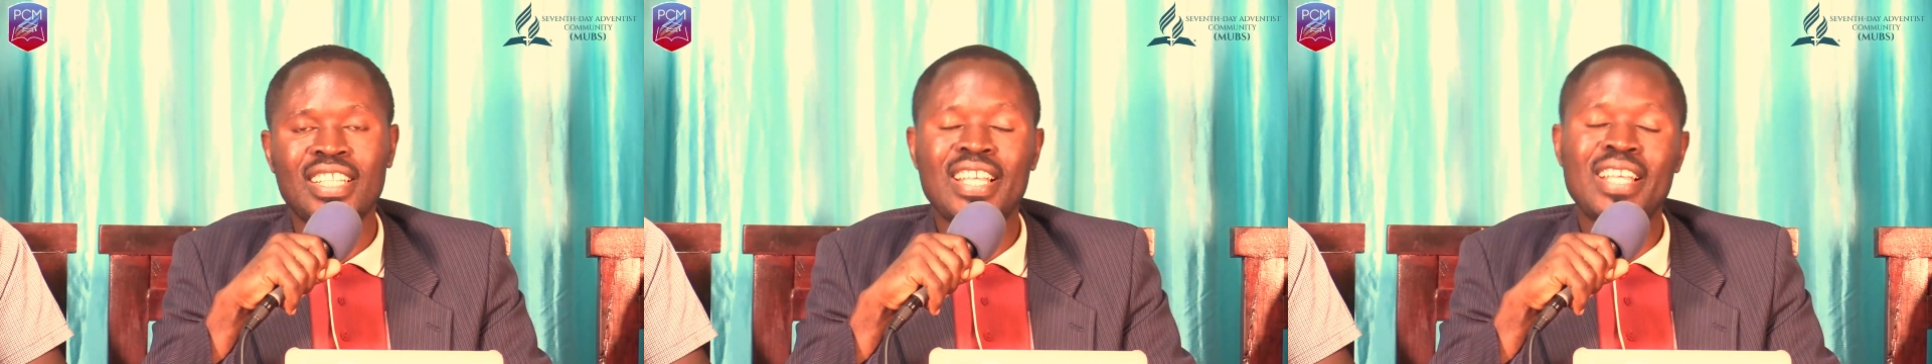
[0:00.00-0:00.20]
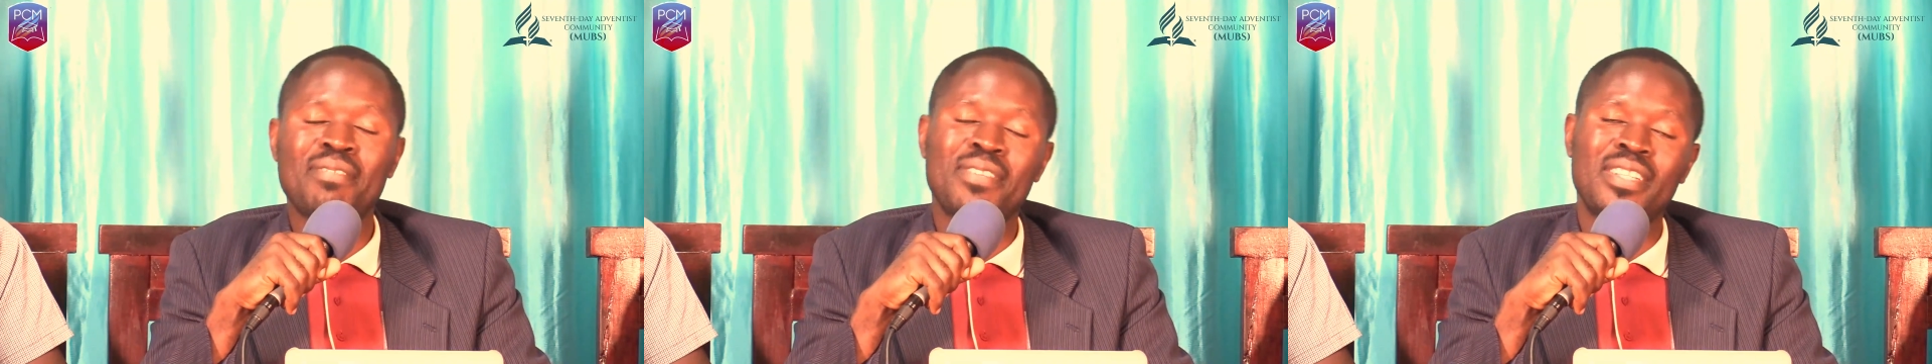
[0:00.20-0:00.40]

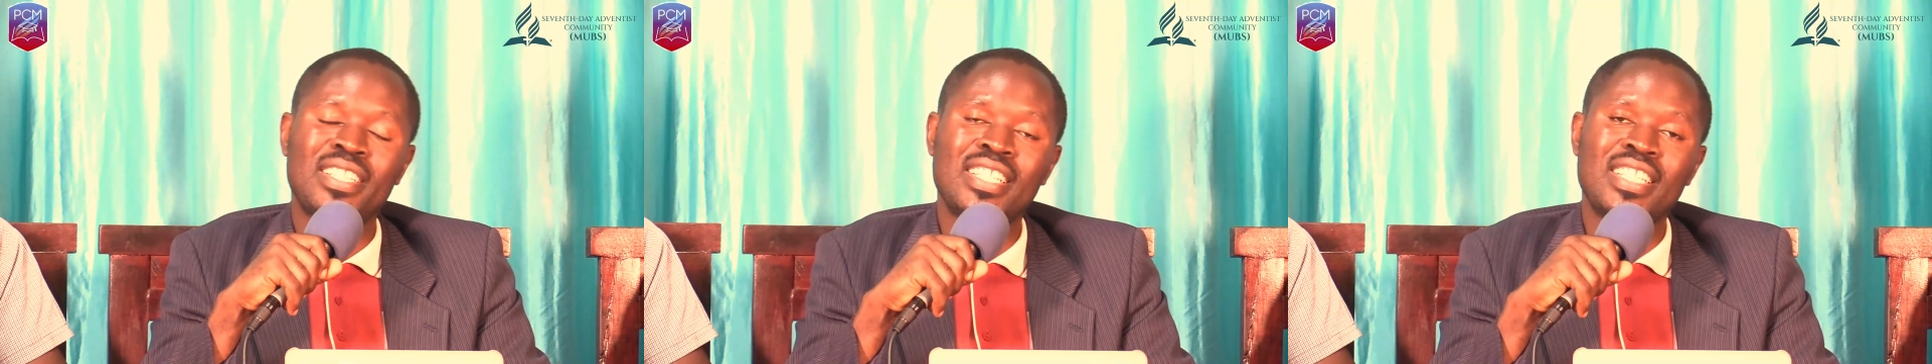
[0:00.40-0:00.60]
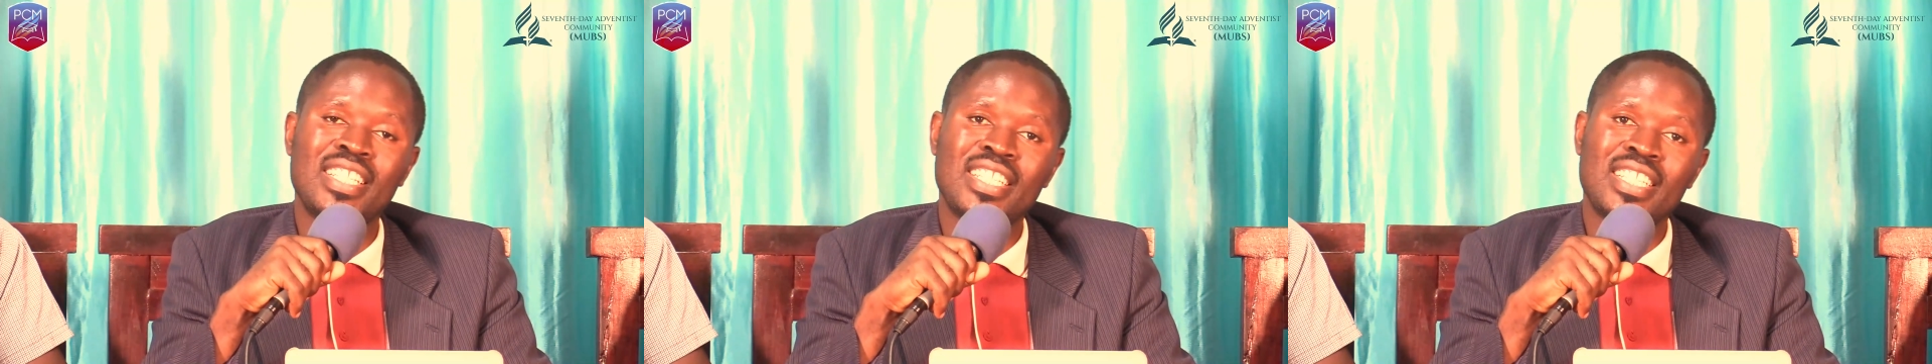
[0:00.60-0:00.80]

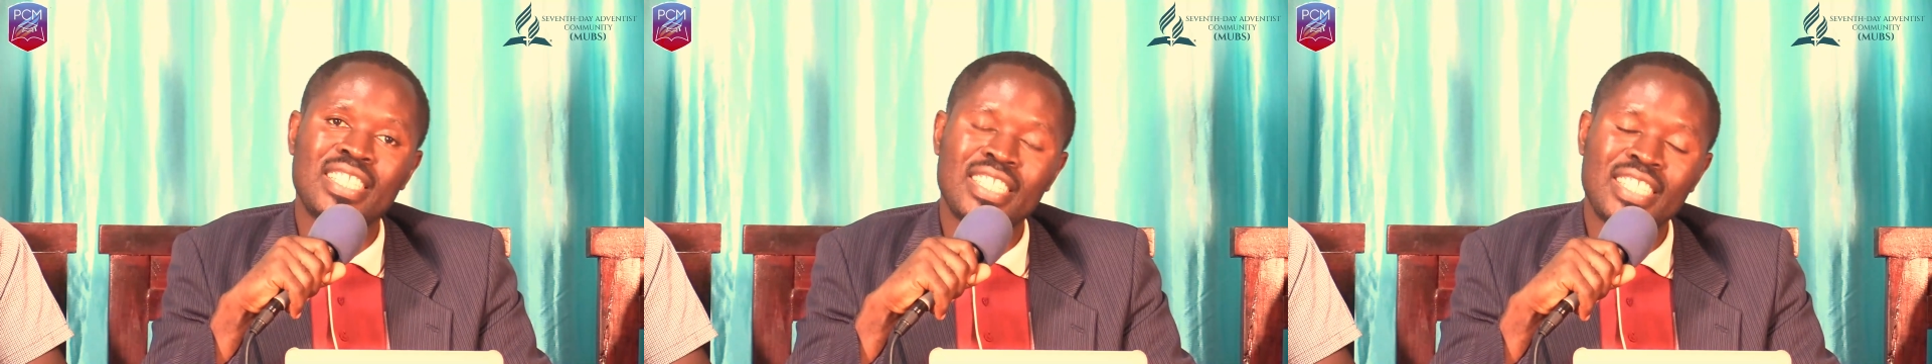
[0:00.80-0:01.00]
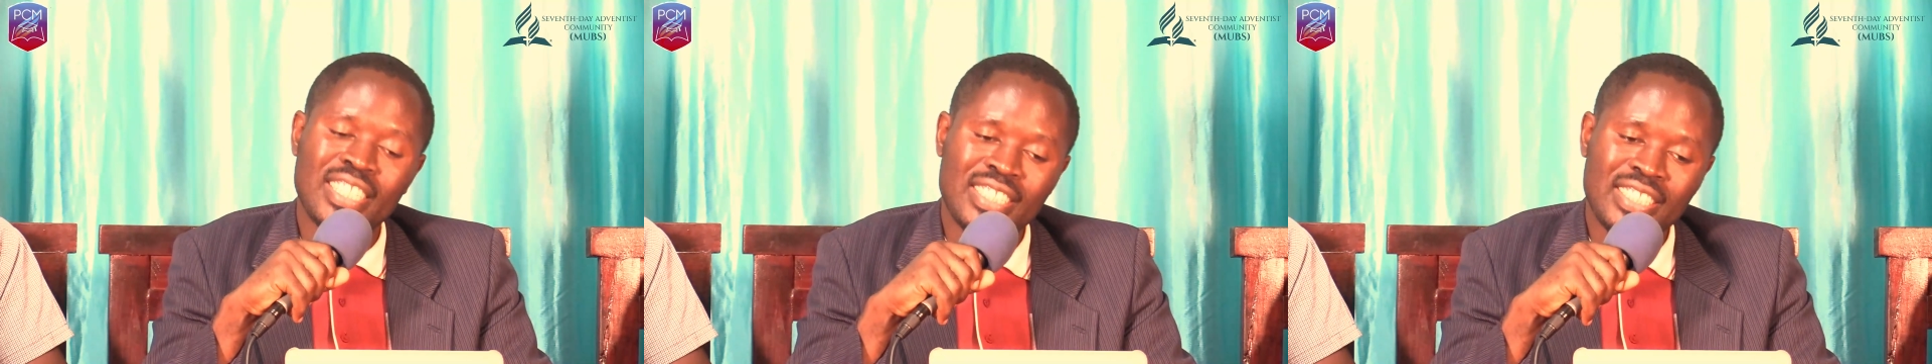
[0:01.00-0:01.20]
Even
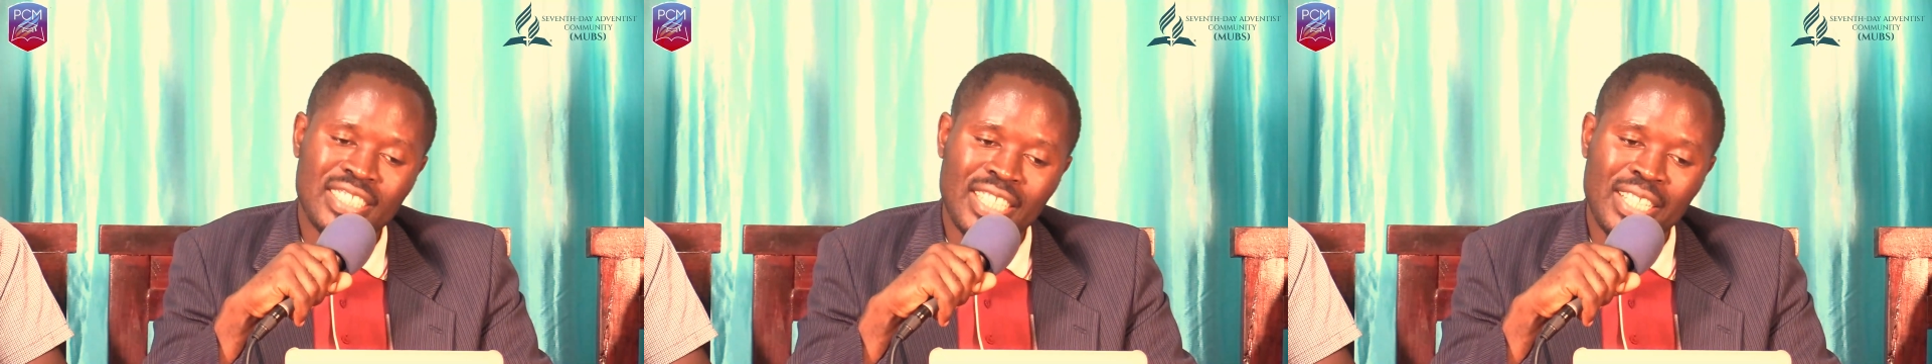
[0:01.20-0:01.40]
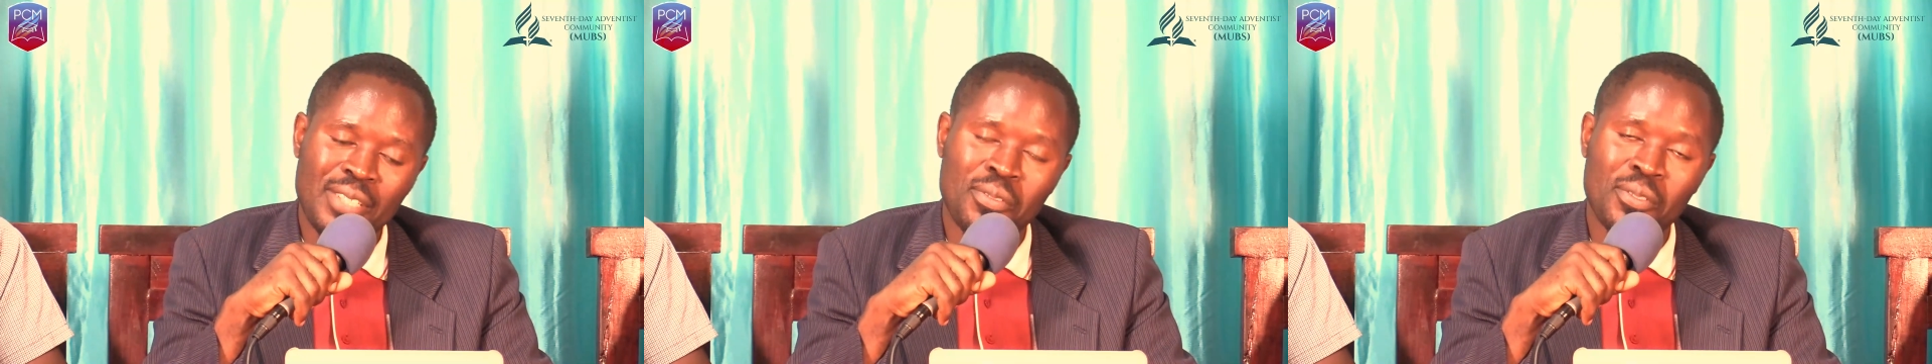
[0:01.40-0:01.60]
this
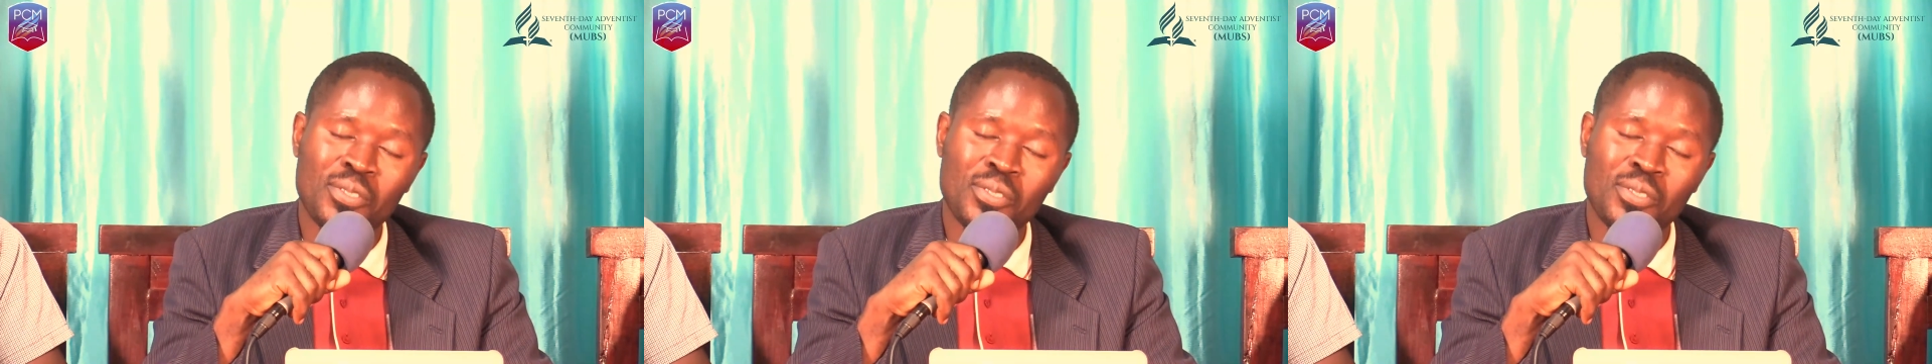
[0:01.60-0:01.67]
child